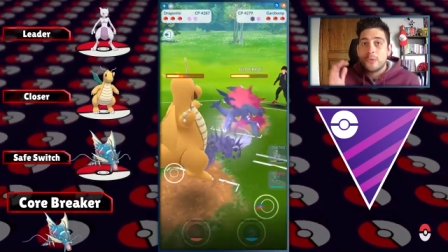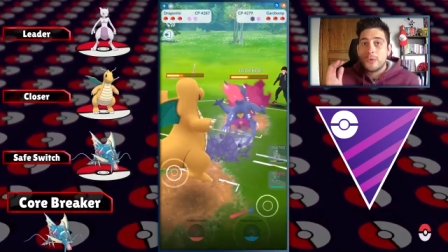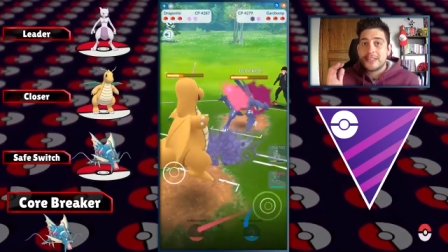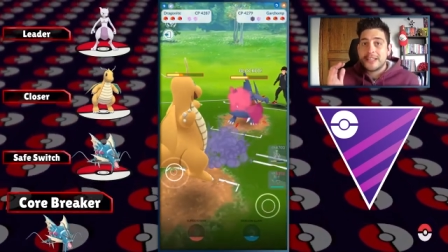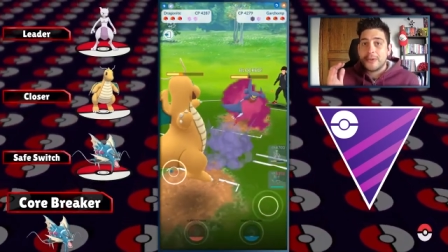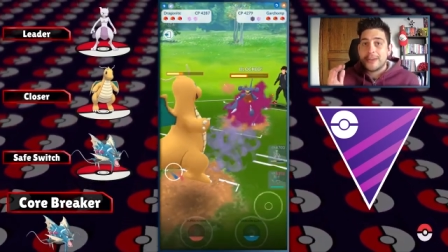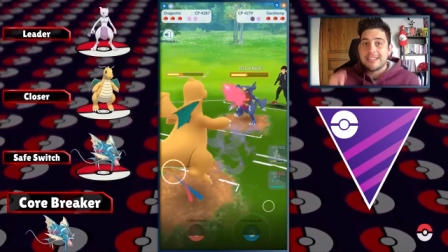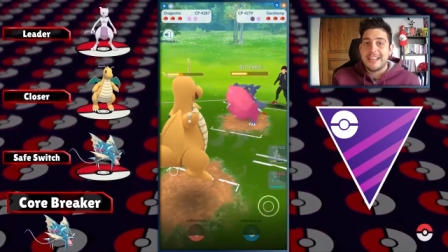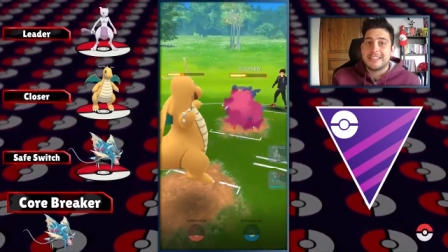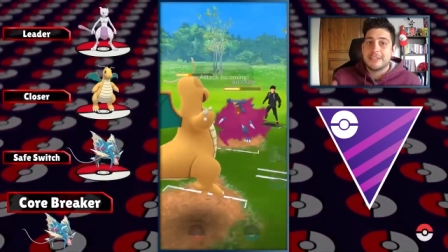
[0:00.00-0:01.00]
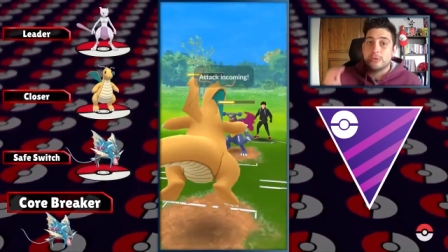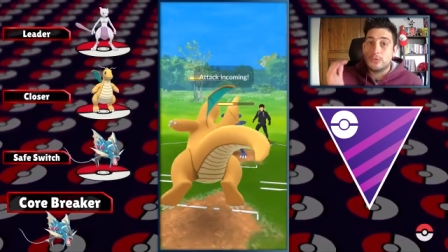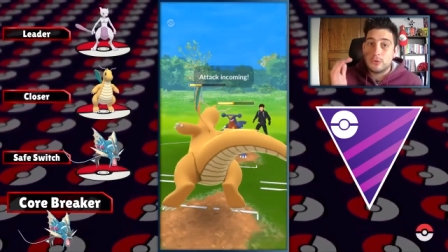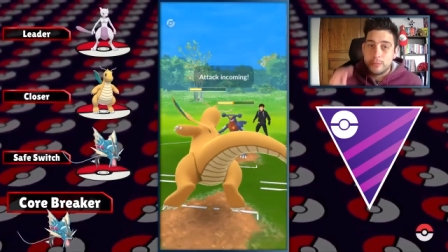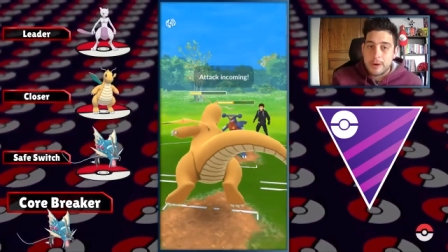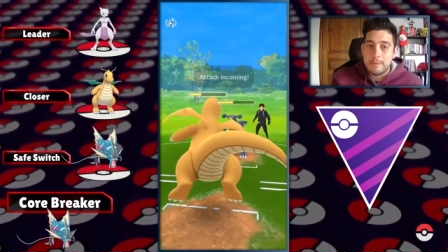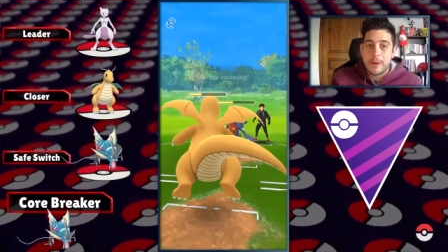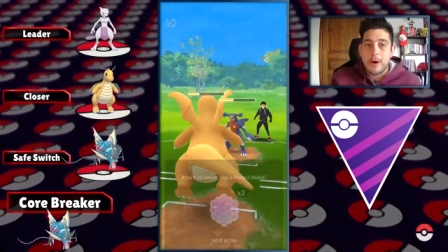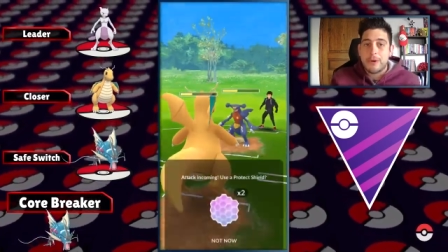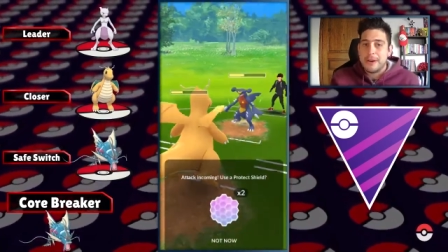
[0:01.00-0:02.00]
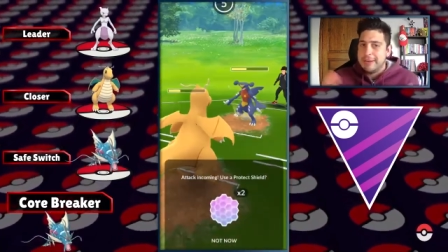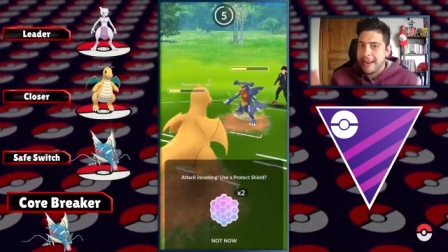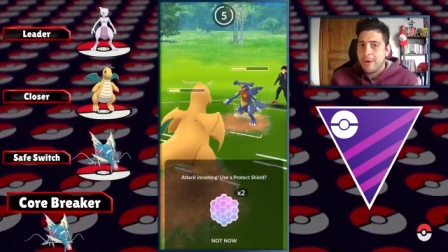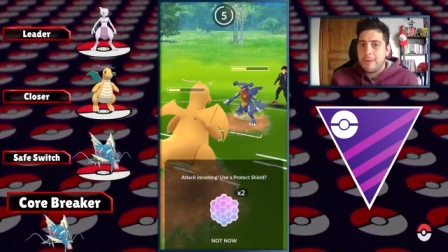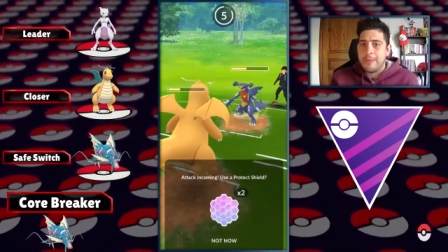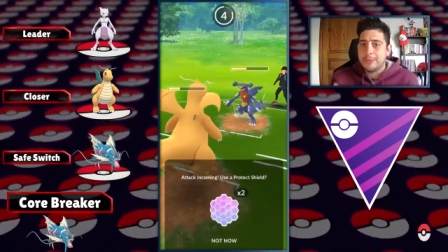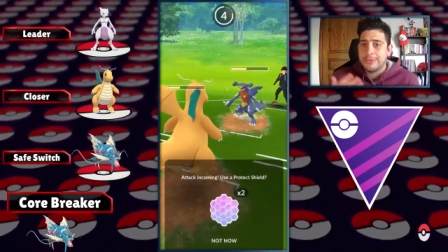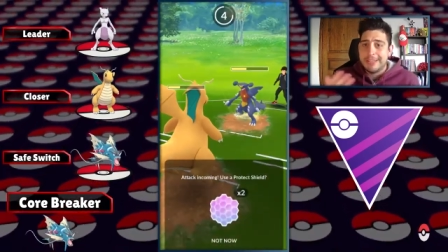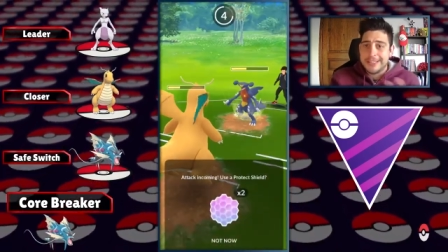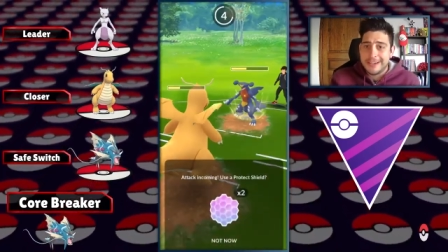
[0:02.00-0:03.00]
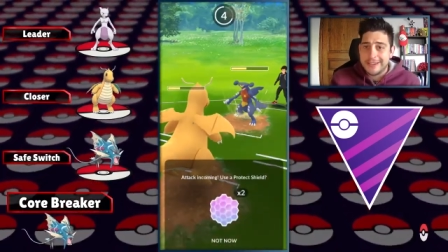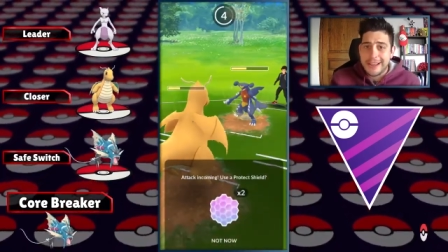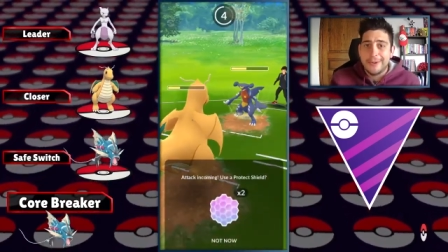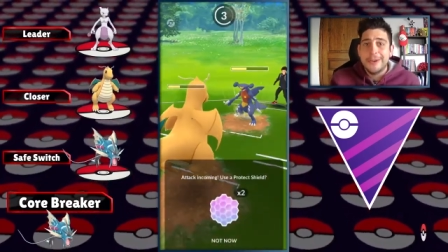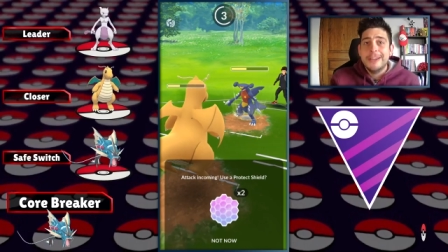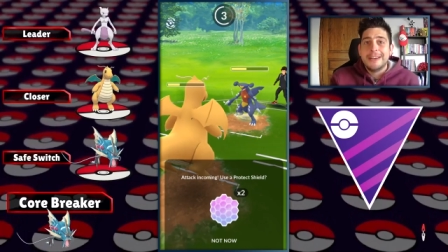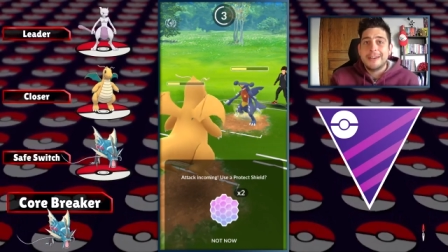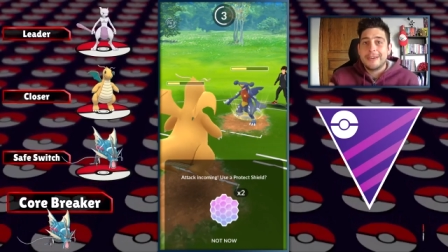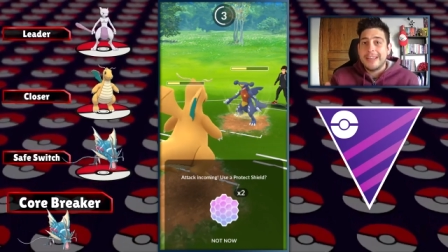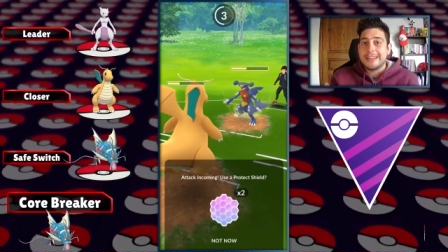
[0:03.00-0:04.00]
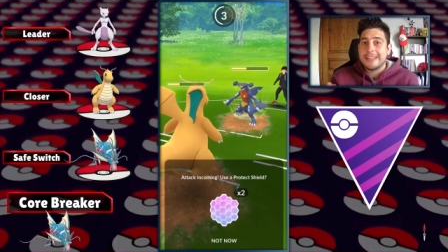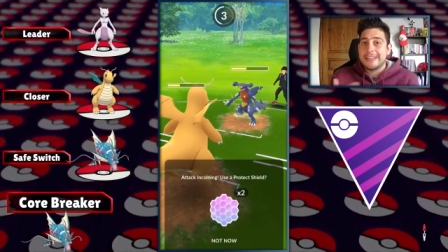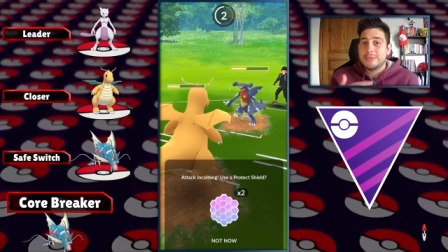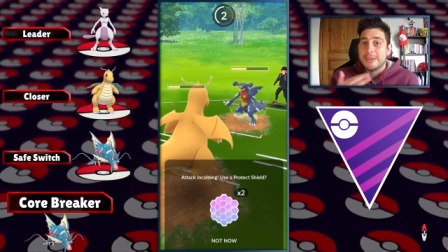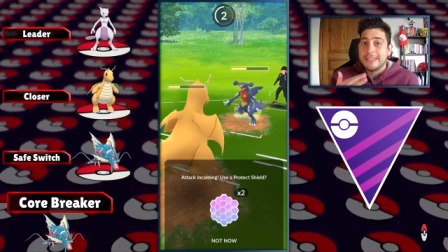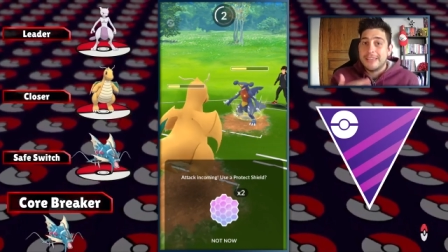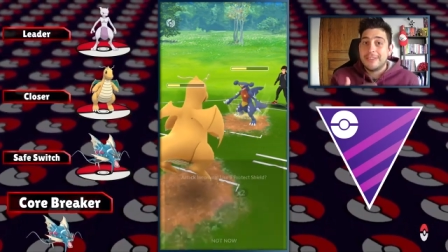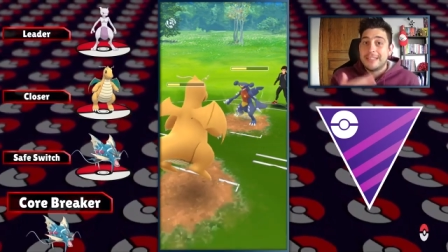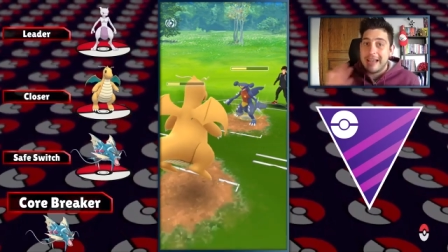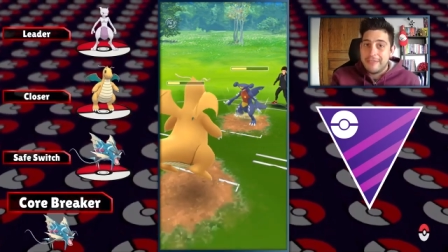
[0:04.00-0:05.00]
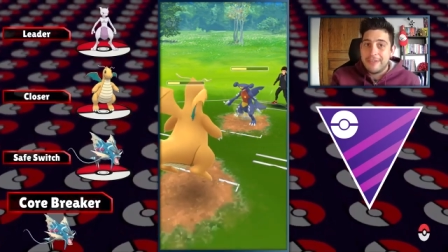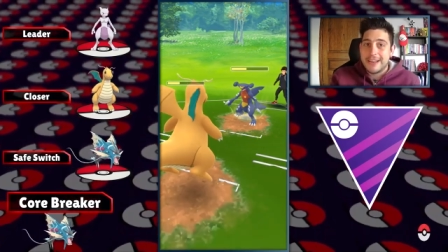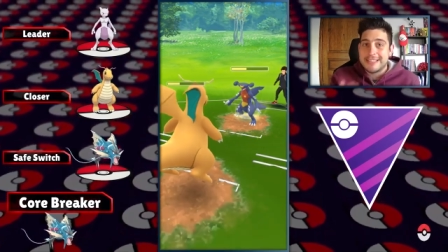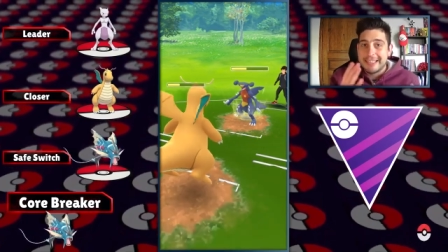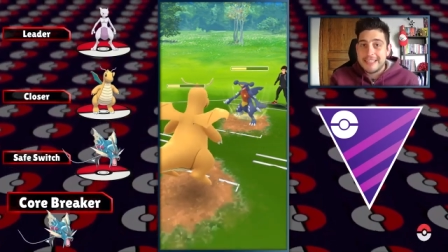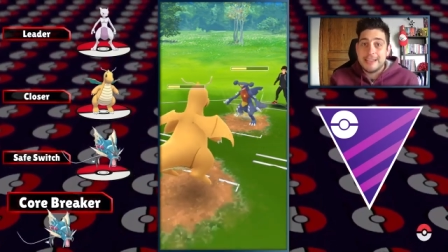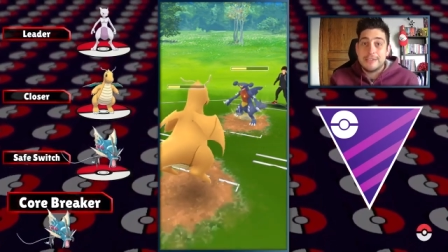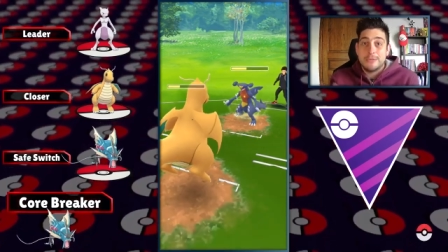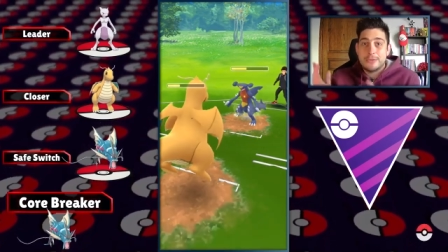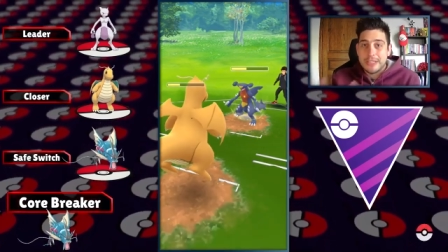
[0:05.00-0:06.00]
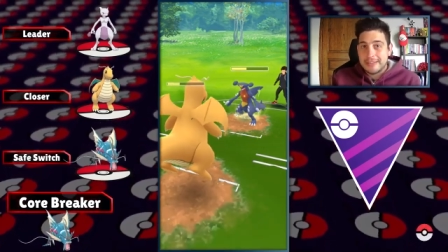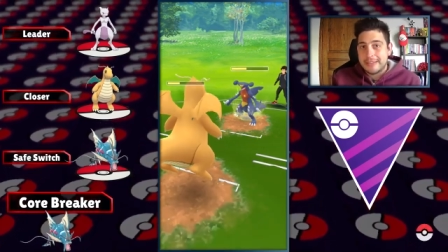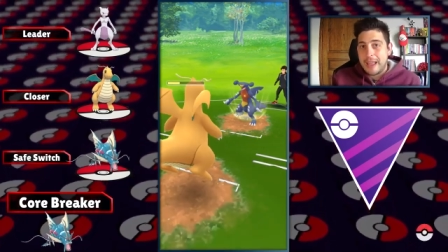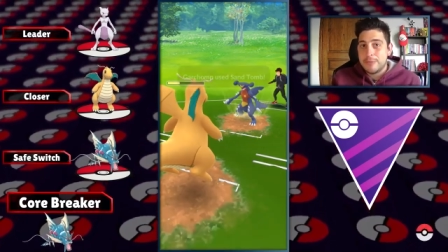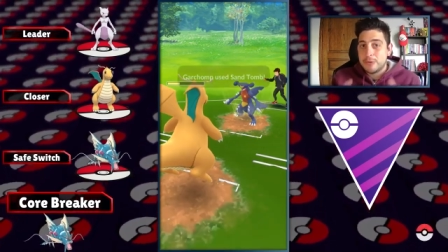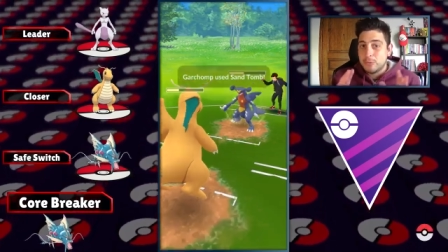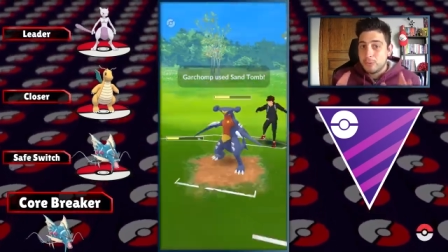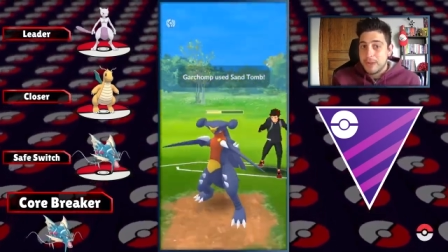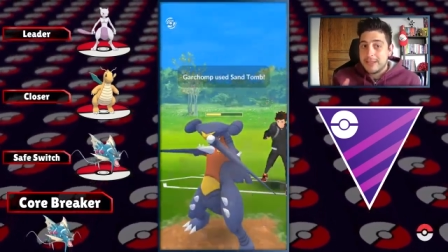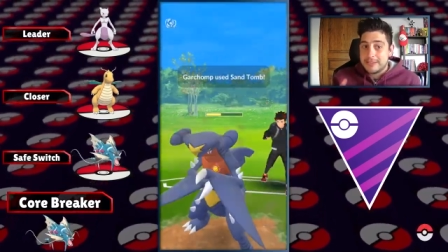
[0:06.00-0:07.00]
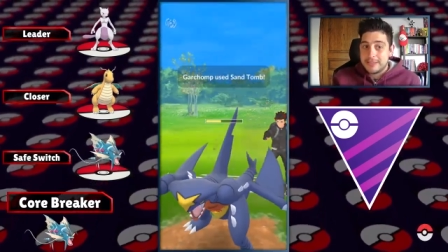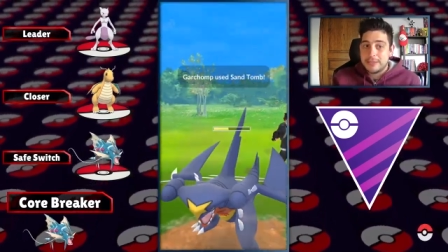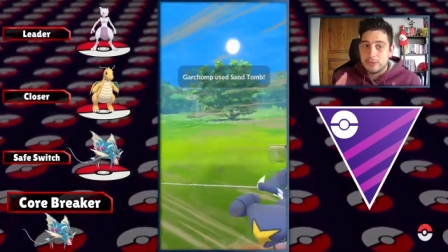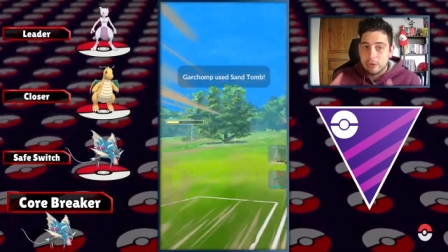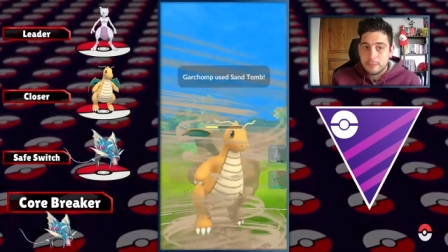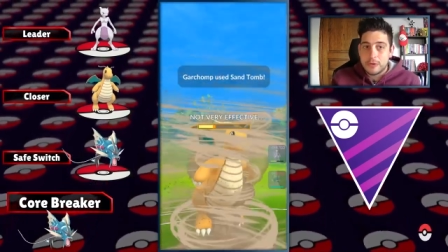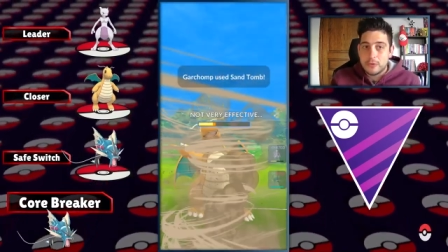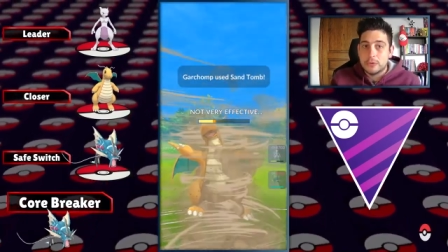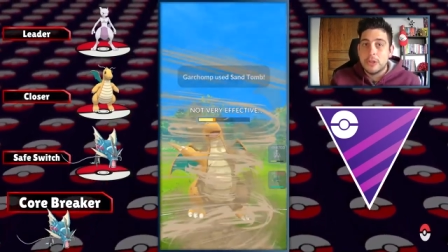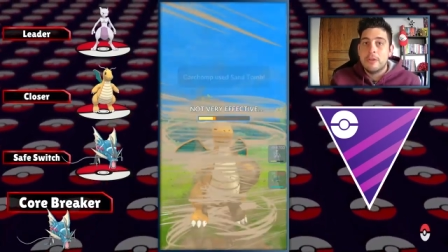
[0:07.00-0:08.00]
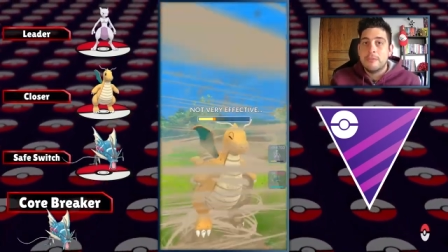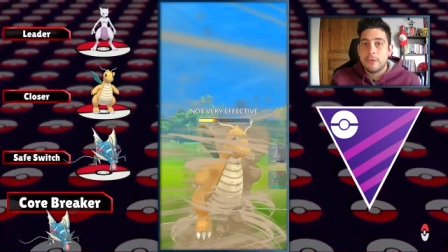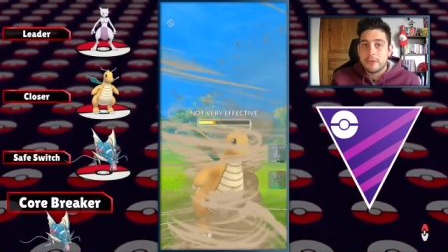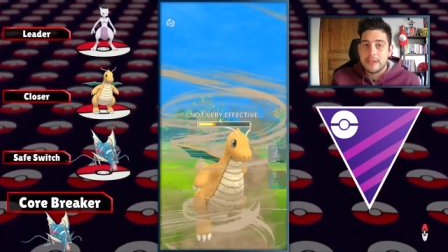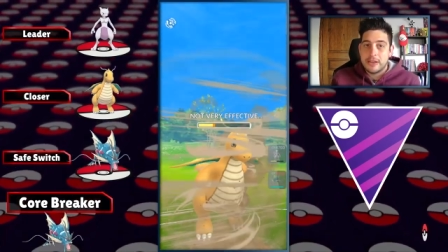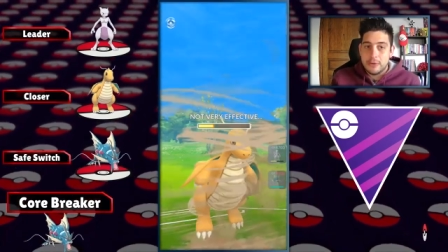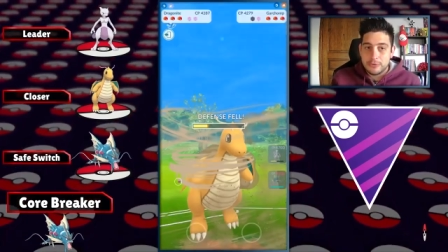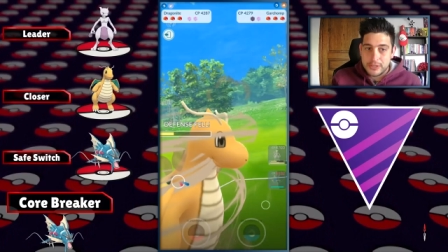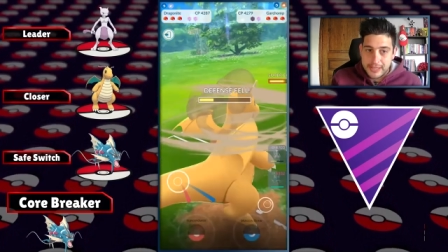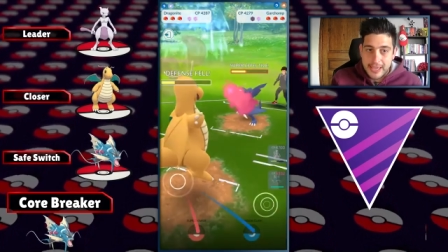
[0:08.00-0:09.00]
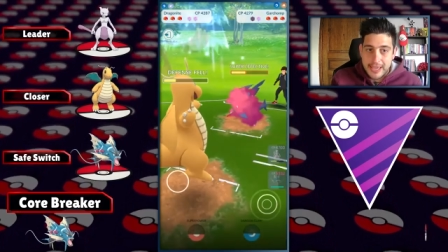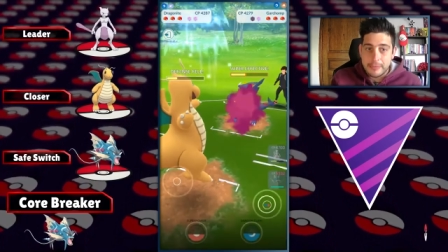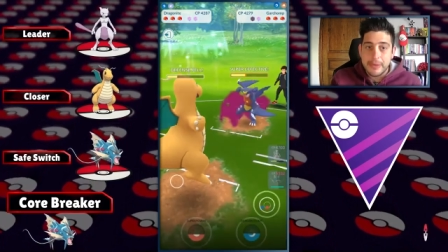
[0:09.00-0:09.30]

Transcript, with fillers: which now has access to Superpower now, about a year now, uh, and it will give it coverage against those steel types, which is super good for the closing game.